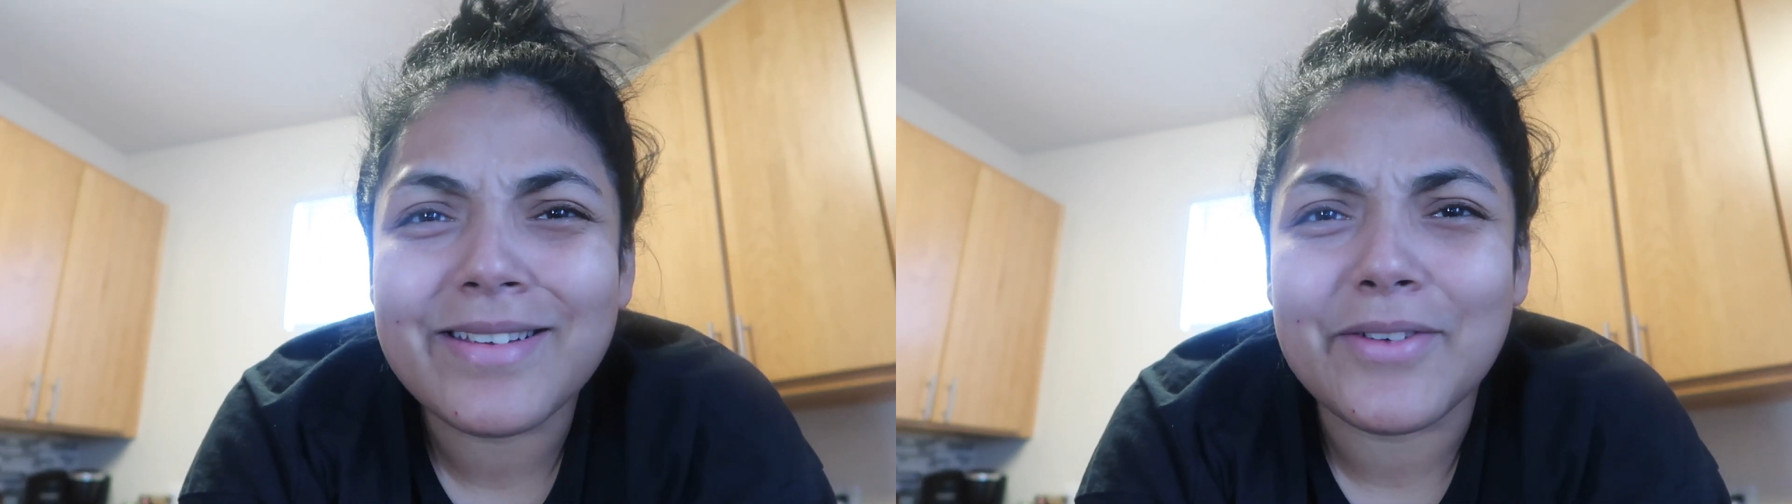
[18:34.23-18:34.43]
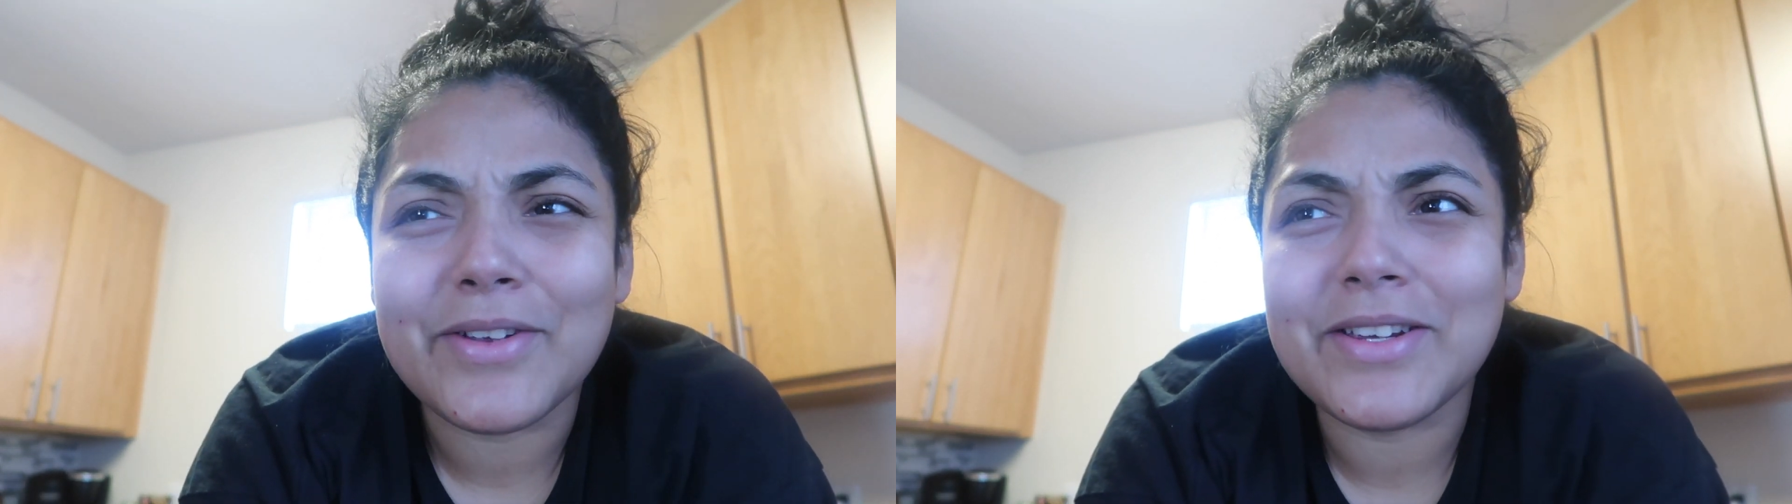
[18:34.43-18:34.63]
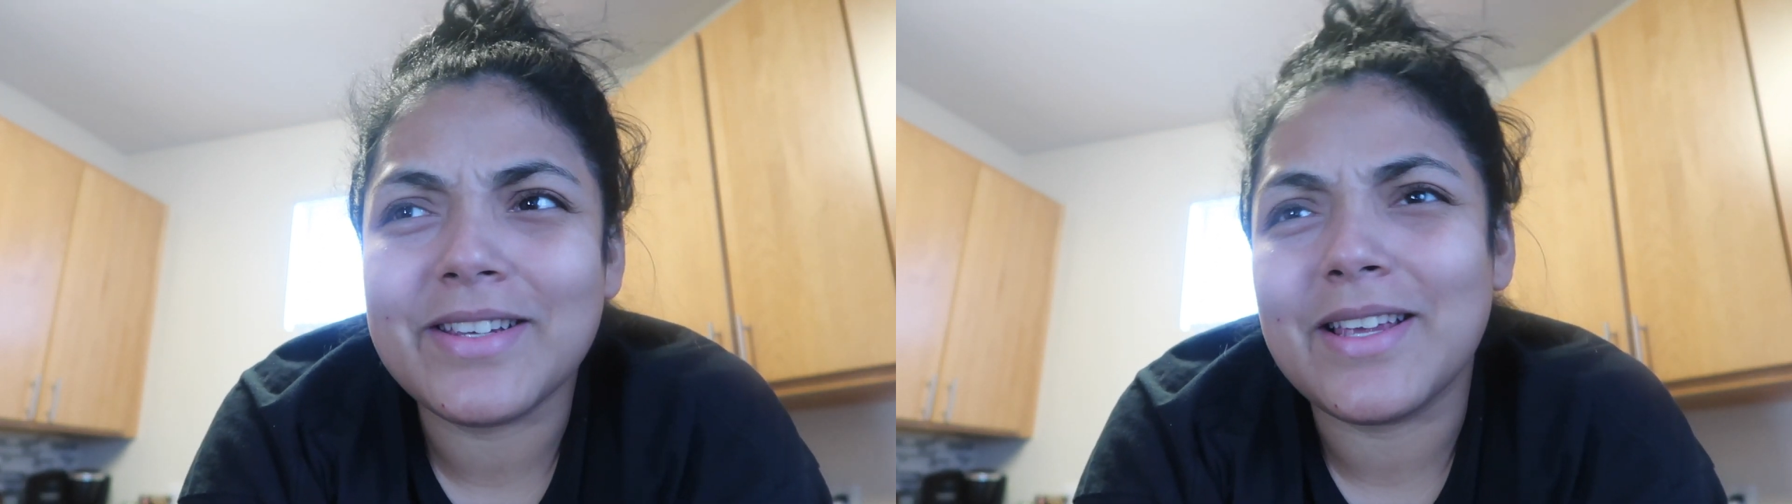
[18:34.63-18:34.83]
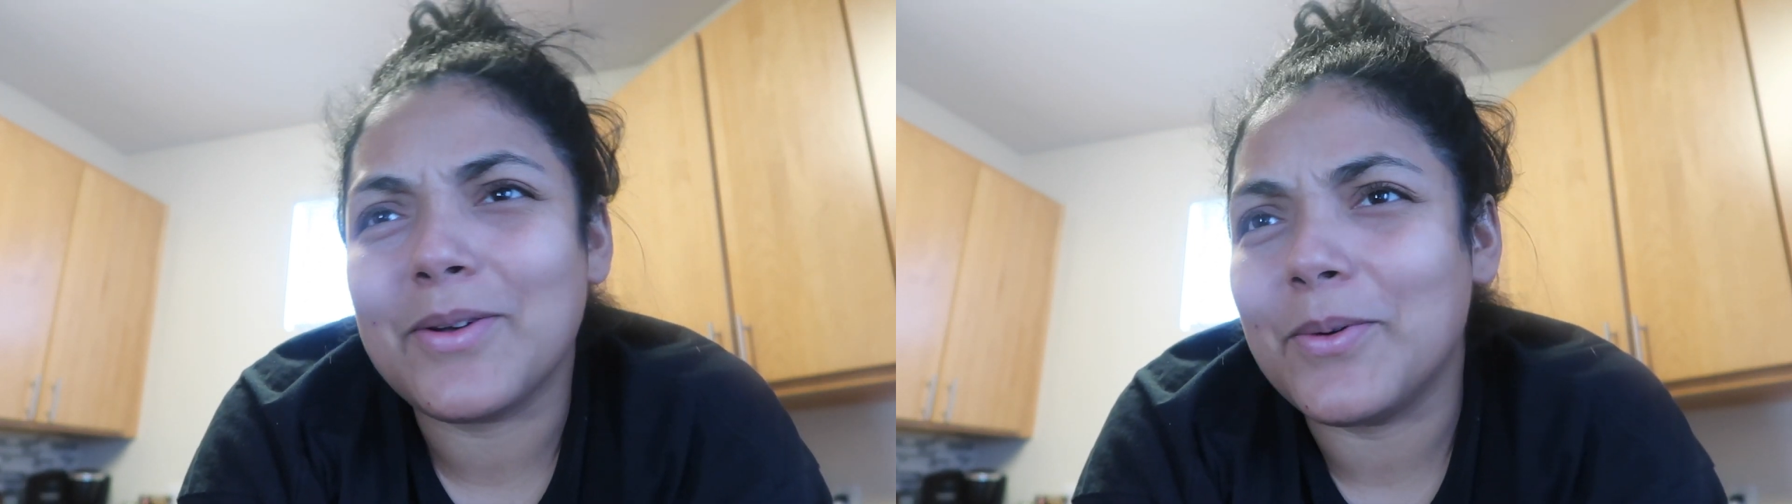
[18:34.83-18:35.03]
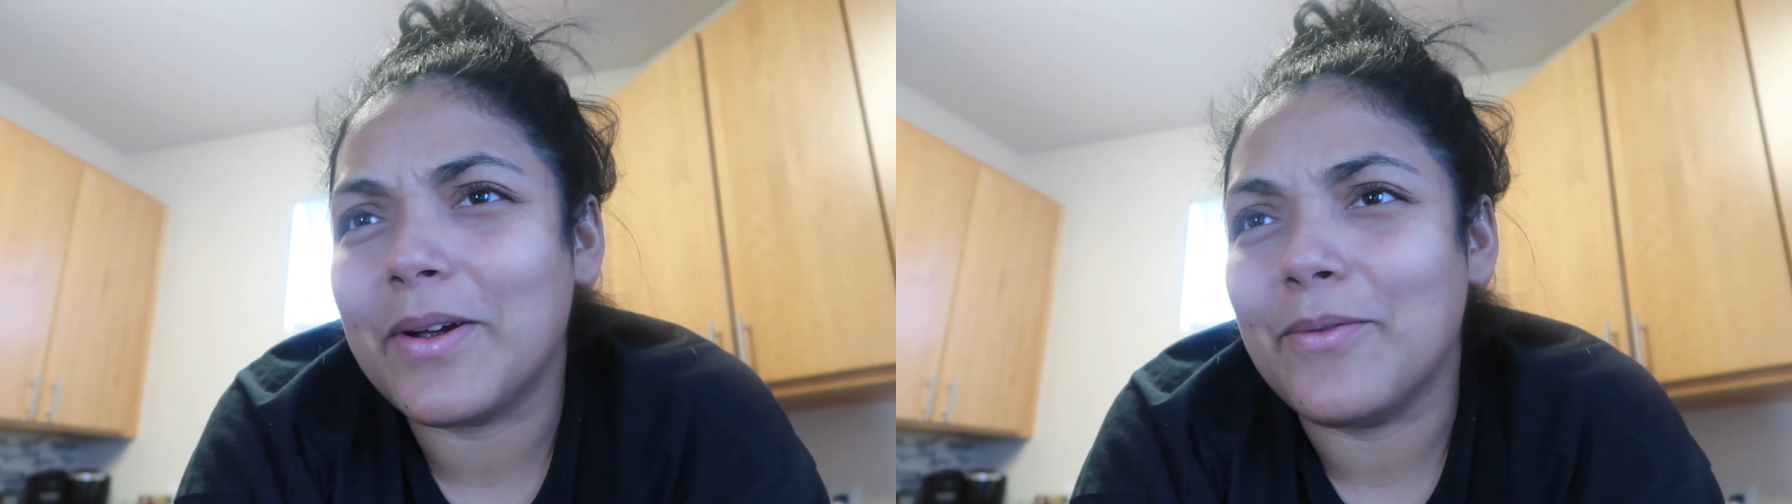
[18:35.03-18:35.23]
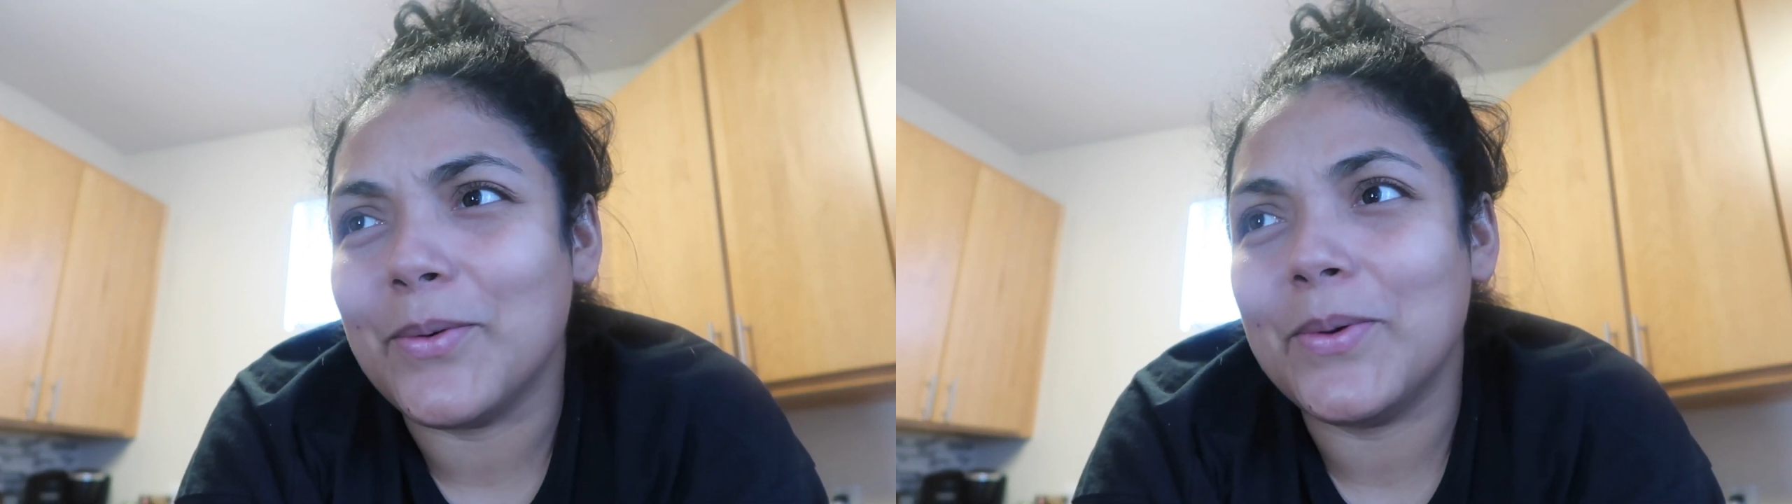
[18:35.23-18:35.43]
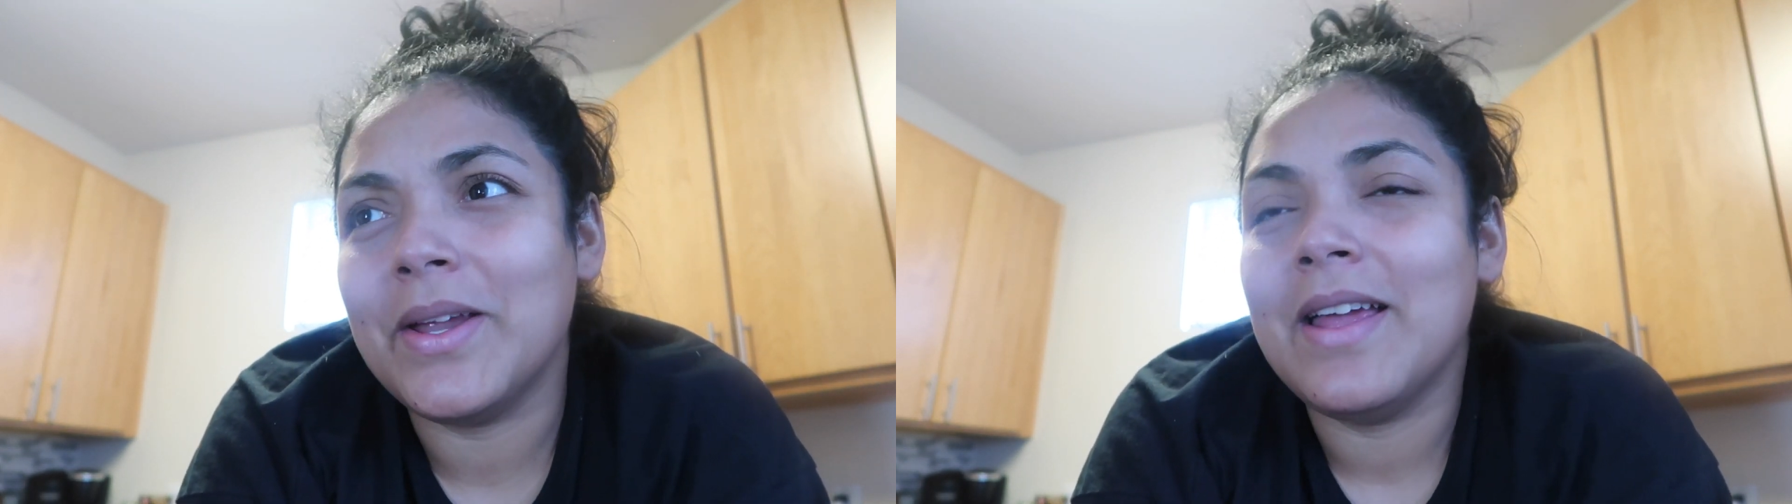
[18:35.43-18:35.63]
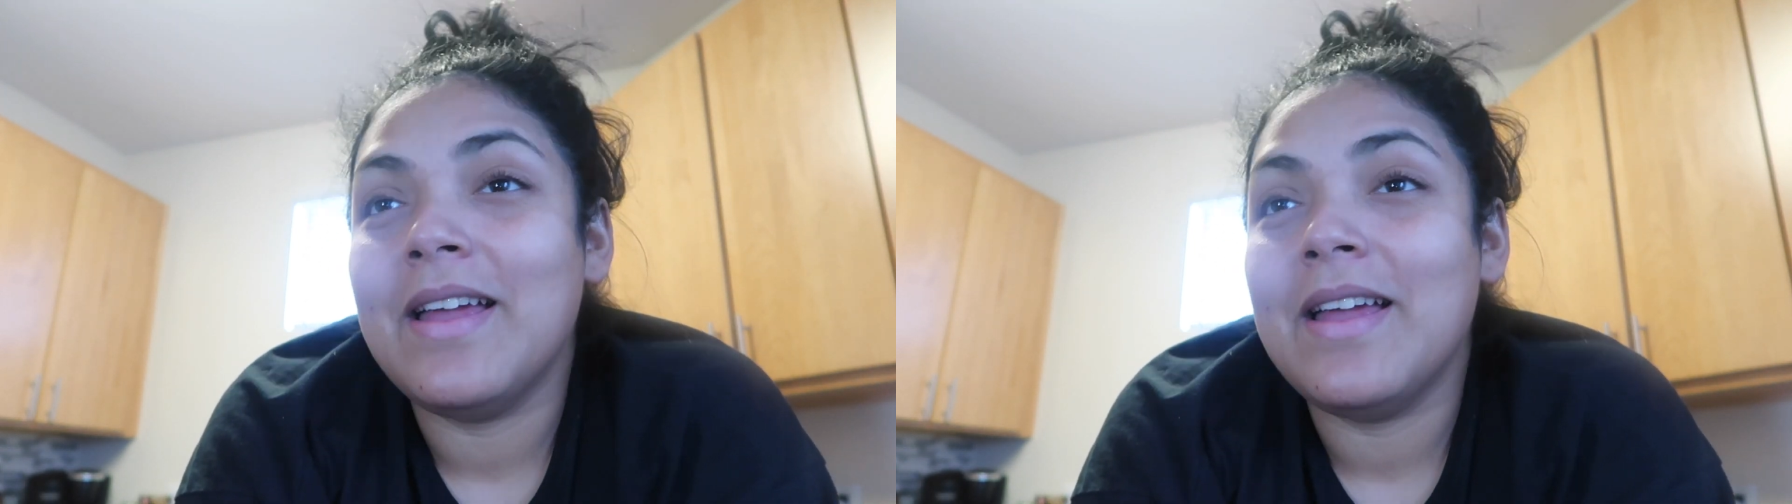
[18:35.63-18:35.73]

ceviche is Ecuadorian food.